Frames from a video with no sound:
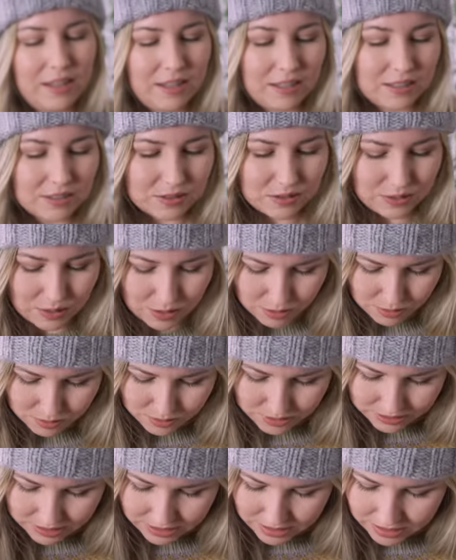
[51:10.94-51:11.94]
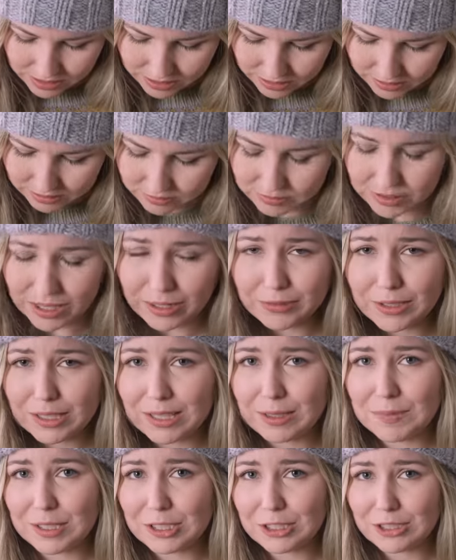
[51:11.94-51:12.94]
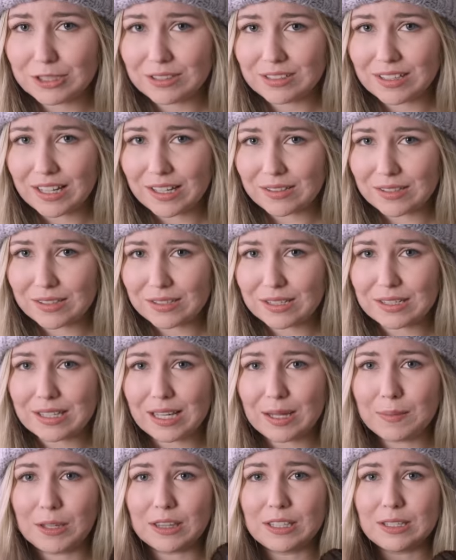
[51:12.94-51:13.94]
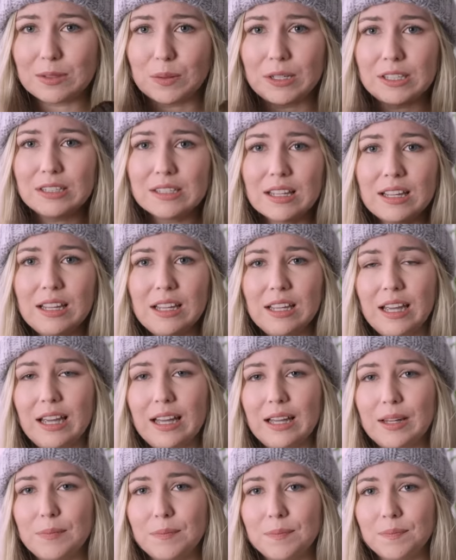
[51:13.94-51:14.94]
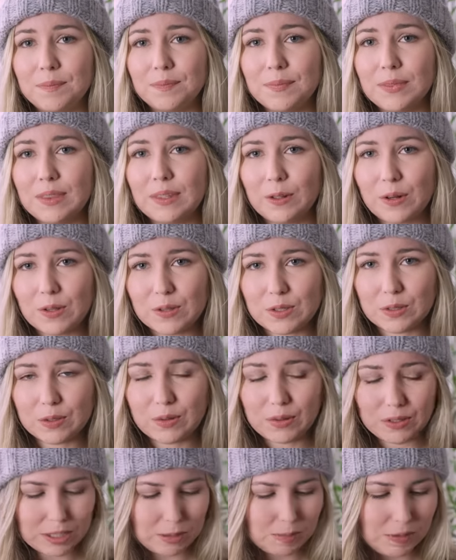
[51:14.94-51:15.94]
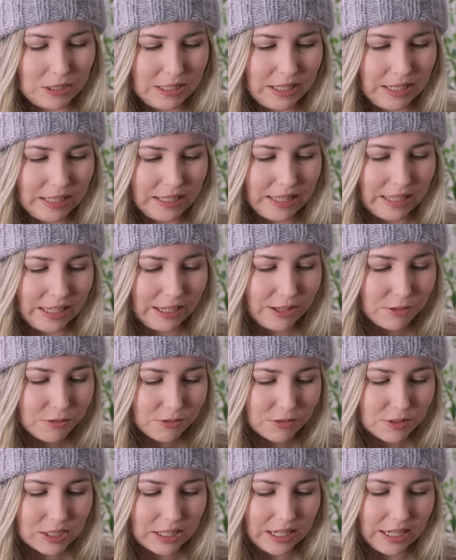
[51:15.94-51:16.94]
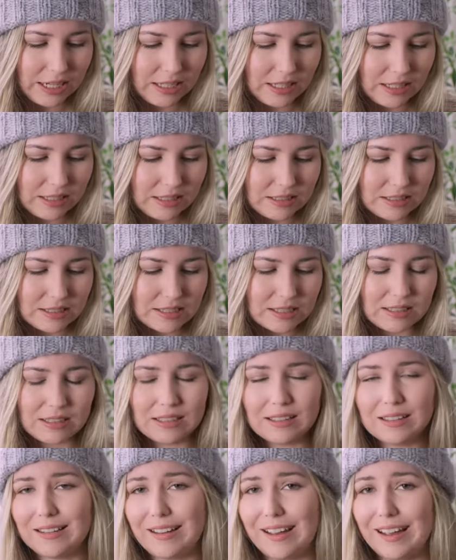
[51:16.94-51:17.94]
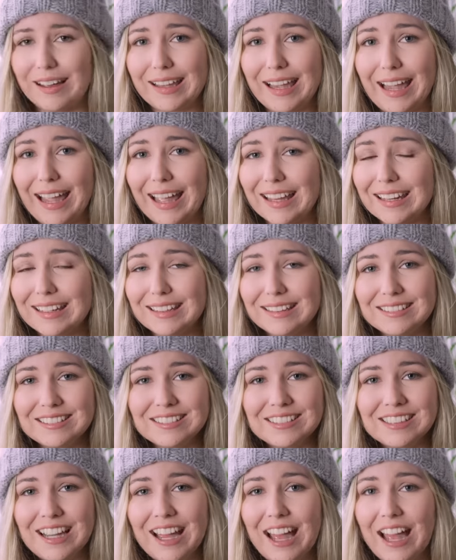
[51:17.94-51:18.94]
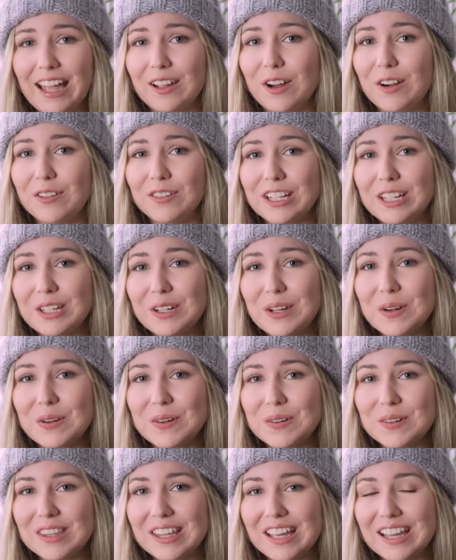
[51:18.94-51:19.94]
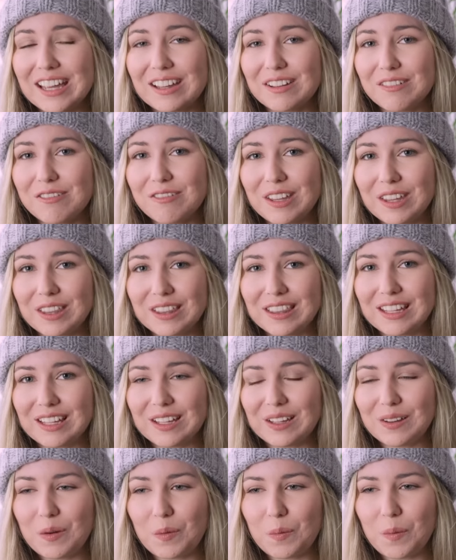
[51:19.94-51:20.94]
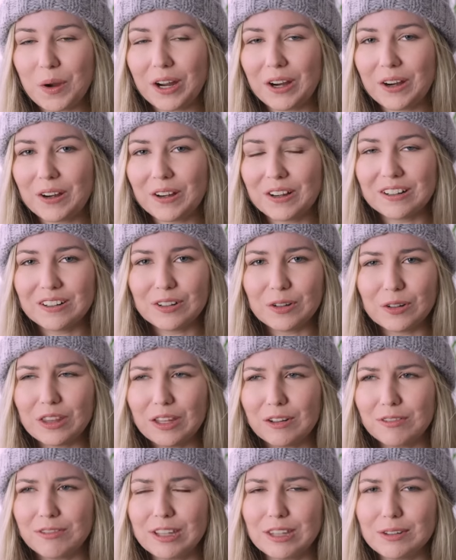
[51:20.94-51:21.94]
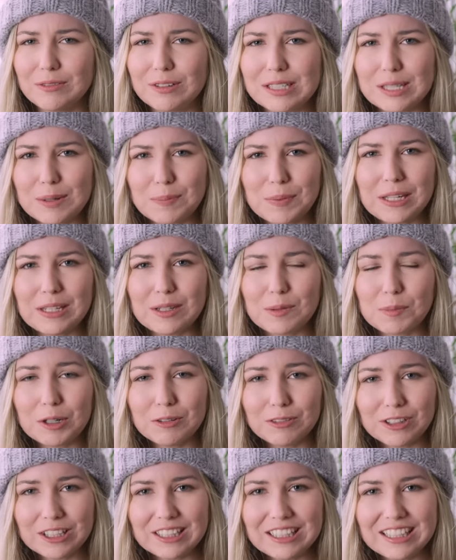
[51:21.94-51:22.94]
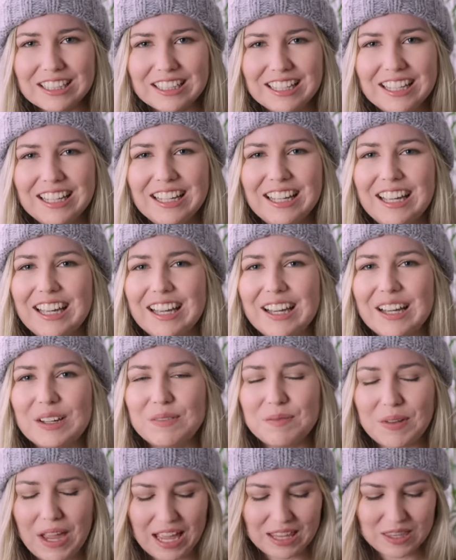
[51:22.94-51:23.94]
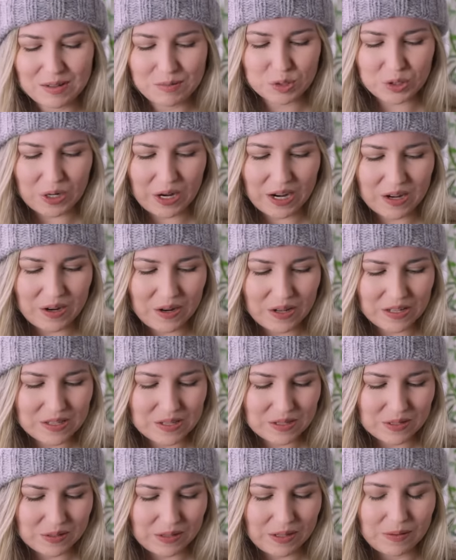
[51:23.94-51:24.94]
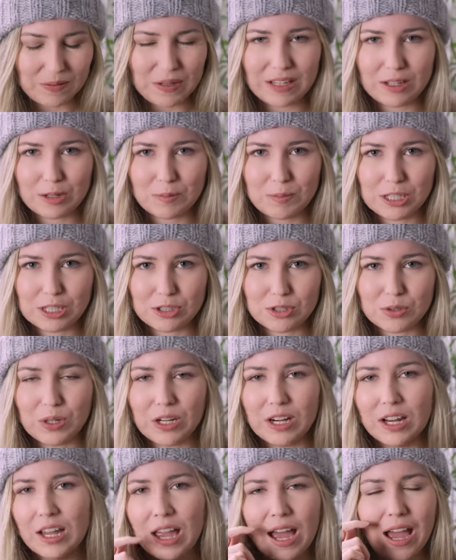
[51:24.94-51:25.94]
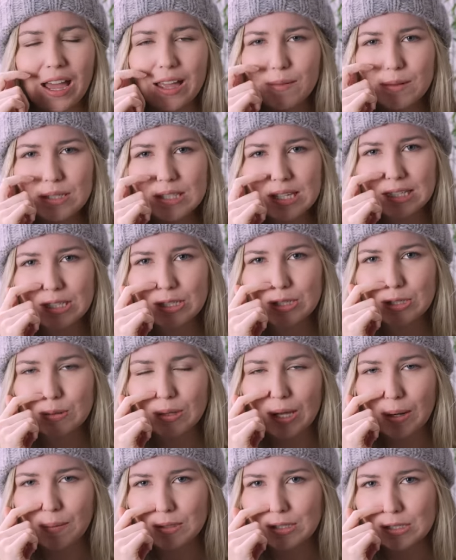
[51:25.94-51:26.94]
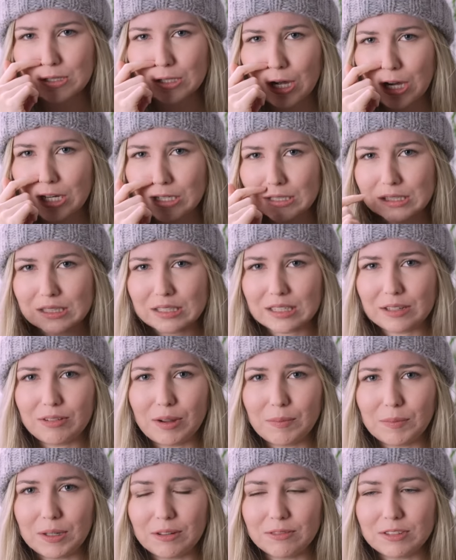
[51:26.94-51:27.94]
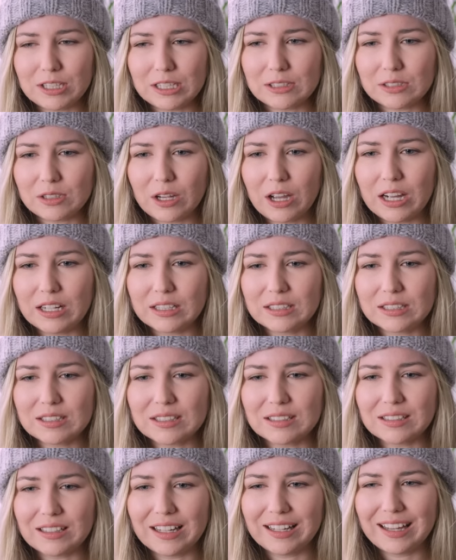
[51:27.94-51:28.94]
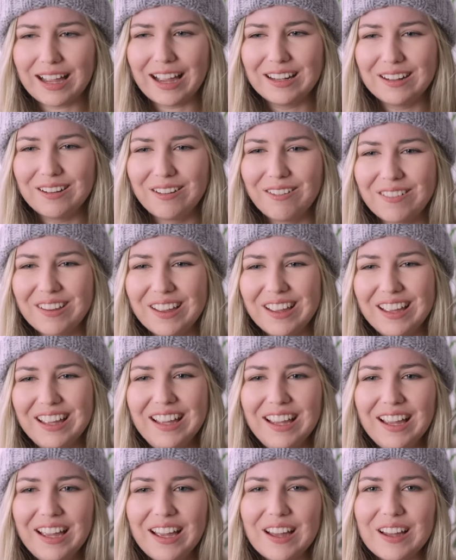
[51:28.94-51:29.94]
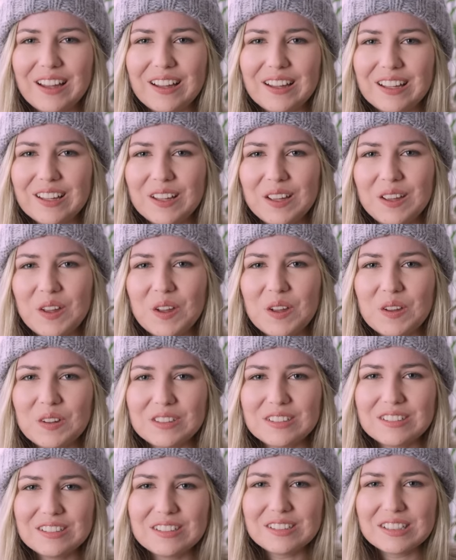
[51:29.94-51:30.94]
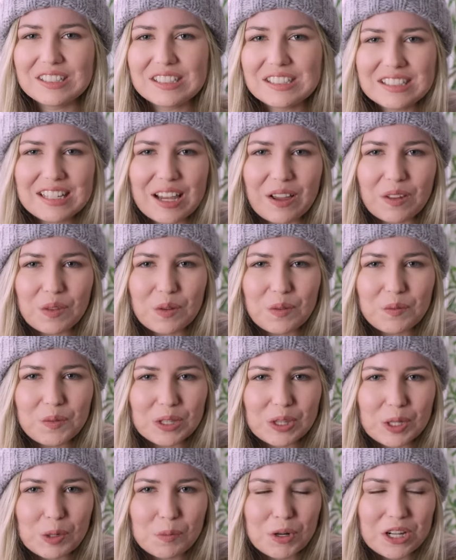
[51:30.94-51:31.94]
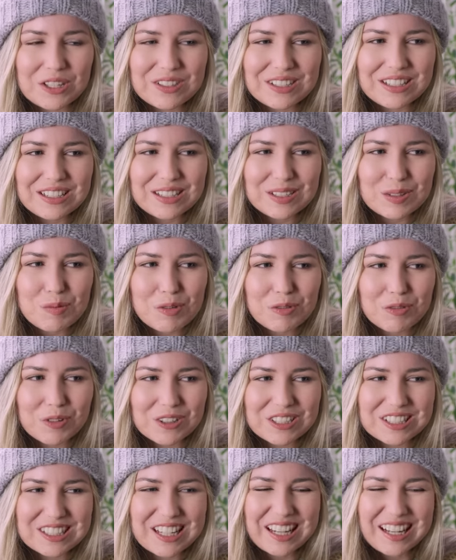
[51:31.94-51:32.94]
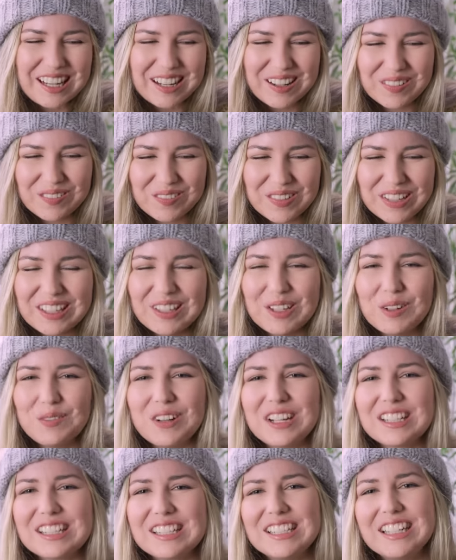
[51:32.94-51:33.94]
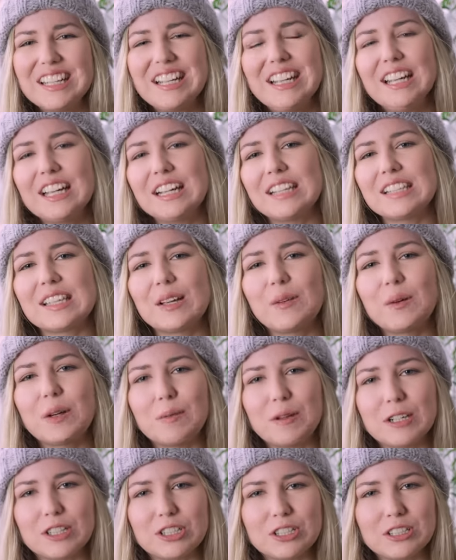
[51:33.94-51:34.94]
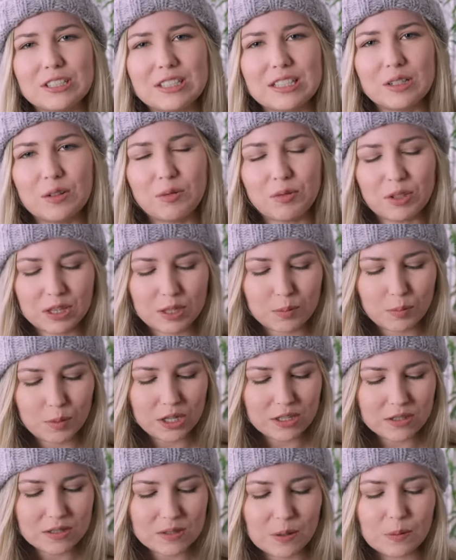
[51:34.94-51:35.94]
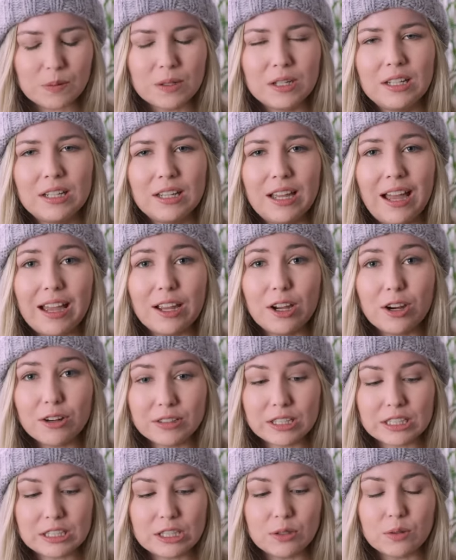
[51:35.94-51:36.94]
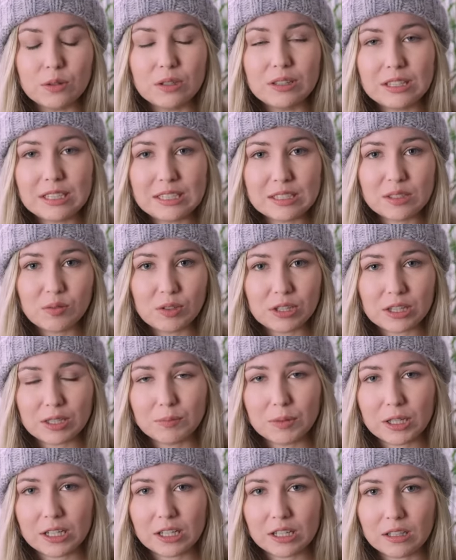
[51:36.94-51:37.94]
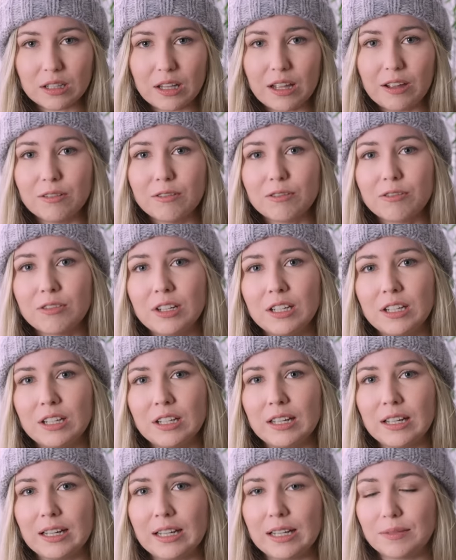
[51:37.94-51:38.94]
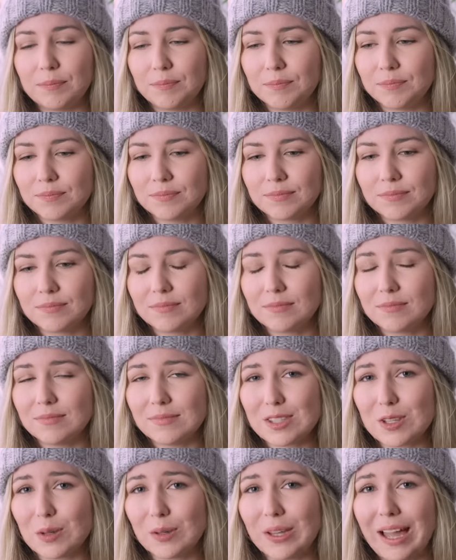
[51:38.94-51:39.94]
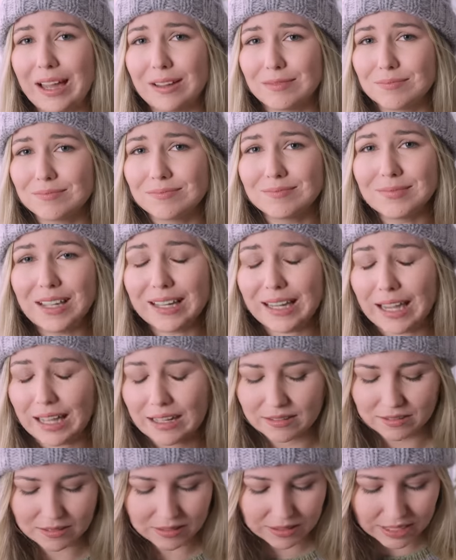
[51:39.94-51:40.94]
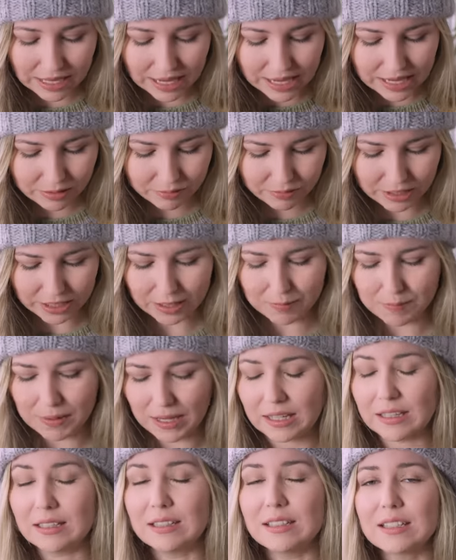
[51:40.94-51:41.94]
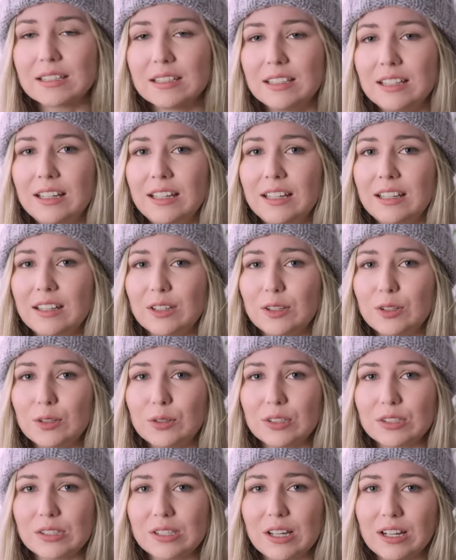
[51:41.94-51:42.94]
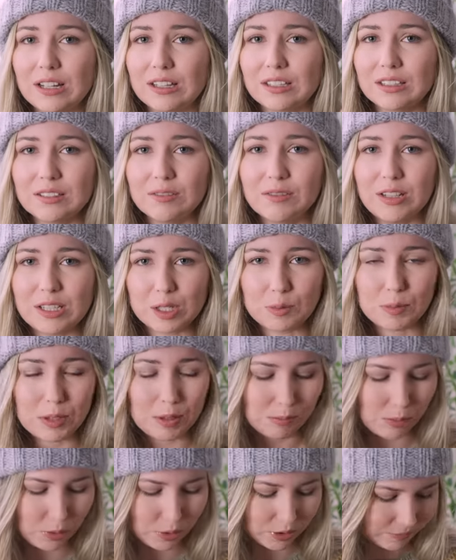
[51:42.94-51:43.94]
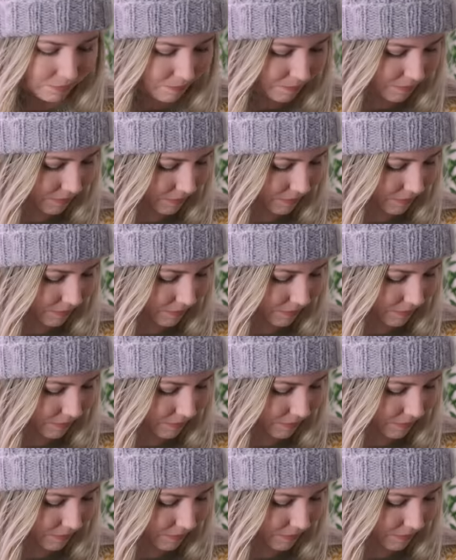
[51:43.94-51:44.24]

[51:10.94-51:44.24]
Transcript: So yeah, not really much else to say about these ones. Um, they're also going to be a gift, and again, I already know they fit the wearer, or they fit the recipient perfectly. Um, had them try it on so that I could make sure. I always like to do that with socks. If I'm gifting socks, I kind of uh, tell them what their present is before it's gonna be their present, because I want to make sure it's gonna fit them well. So I already know these fit them like a glove. Um, so yeah, again, can't recommend the Kura Sock recipe more.